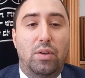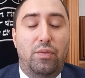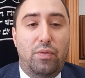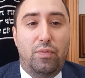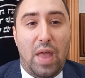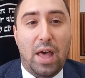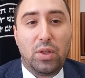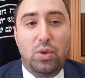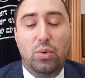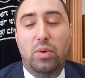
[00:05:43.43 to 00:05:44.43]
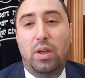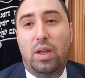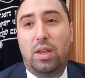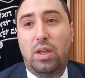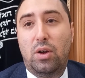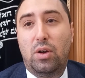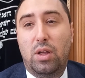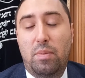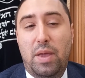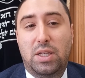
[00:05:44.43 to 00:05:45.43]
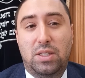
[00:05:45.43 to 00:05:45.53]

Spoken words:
value, and here it makes